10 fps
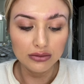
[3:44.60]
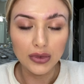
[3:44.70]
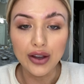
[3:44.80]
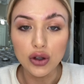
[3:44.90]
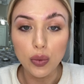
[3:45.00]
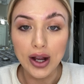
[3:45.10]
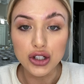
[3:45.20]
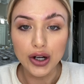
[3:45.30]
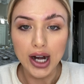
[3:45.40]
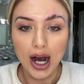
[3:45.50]
If you went
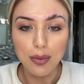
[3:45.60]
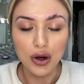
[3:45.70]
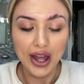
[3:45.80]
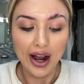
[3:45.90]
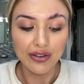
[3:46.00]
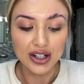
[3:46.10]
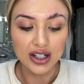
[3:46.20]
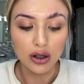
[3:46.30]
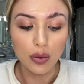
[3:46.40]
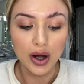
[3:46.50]
straight up with every
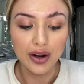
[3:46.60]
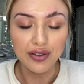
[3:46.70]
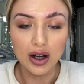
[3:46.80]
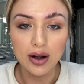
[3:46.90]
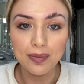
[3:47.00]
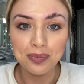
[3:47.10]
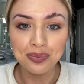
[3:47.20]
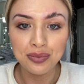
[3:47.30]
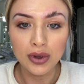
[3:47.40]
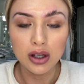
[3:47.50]
single one of them,
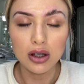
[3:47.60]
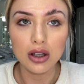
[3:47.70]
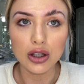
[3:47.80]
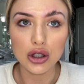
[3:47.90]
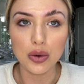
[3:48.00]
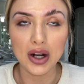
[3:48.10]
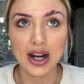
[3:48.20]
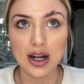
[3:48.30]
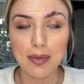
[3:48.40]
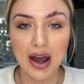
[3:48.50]
you would
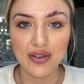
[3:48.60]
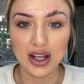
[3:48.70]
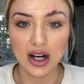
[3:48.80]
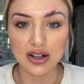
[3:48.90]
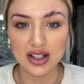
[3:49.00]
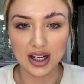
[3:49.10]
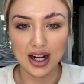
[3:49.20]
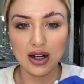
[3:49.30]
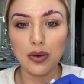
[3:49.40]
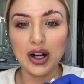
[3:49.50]
end up having hairs that
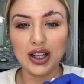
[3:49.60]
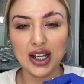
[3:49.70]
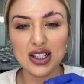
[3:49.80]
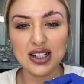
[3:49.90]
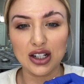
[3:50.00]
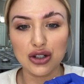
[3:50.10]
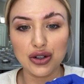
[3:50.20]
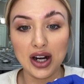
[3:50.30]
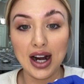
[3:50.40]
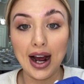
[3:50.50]
kind of want to like stick
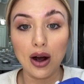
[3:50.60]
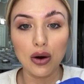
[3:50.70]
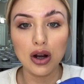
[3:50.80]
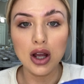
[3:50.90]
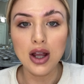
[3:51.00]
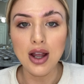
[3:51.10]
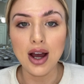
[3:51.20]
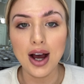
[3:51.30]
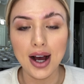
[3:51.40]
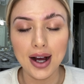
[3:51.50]
straight out,
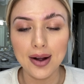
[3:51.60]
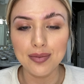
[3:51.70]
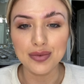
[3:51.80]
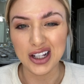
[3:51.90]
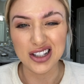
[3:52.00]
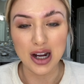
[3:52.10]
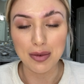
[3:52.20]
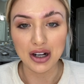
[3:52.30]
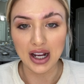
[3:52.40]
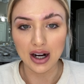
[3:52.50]
like
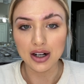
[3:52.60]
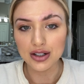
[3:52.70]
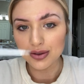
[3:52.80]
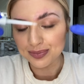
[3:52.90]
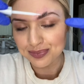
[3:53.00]
stubborn hairs.